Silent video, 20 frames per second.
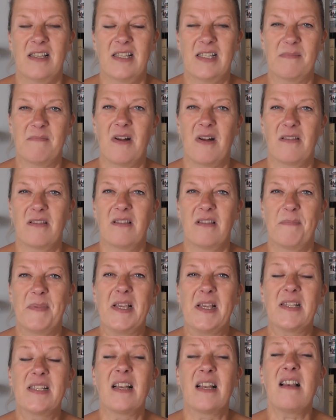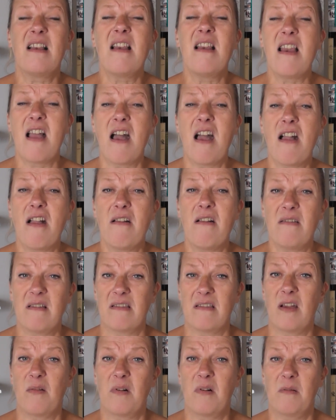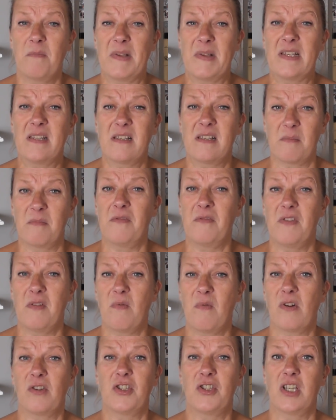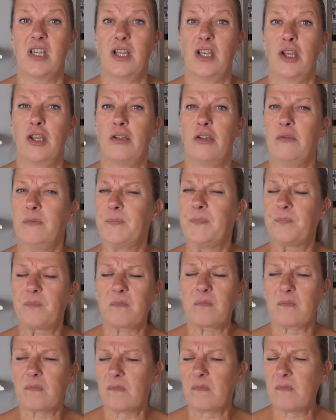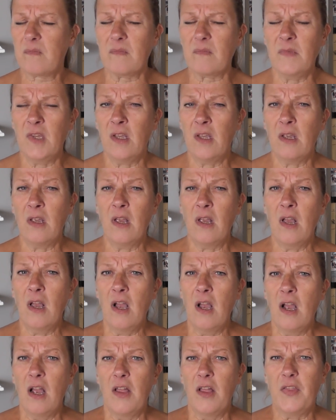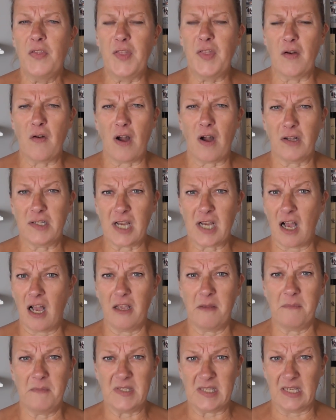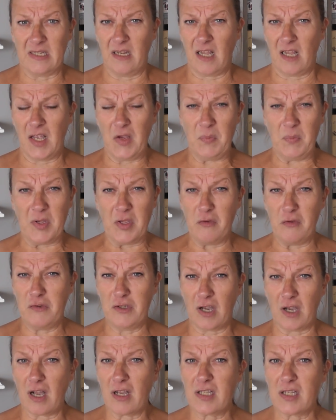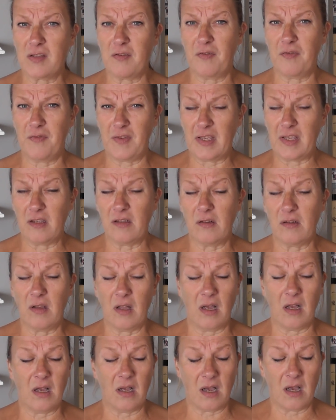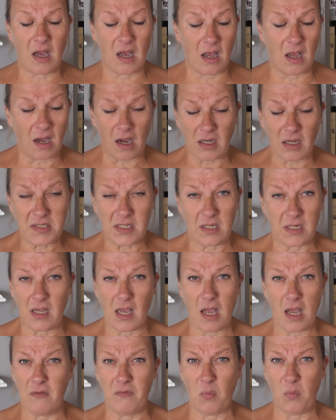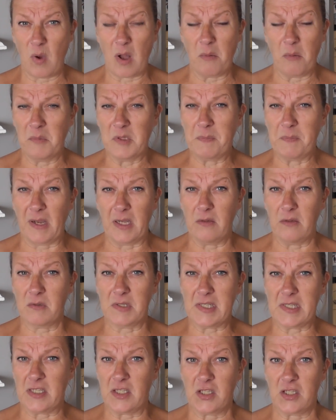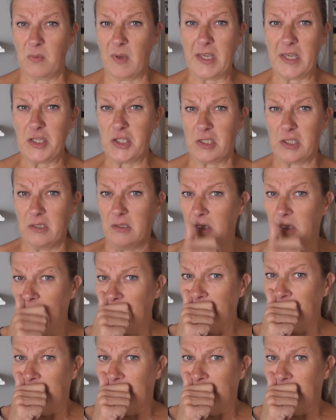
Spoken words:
this month, because I know that there will be some of you watching who, there are times in life where you just feel utterly overwhelmed by your situation,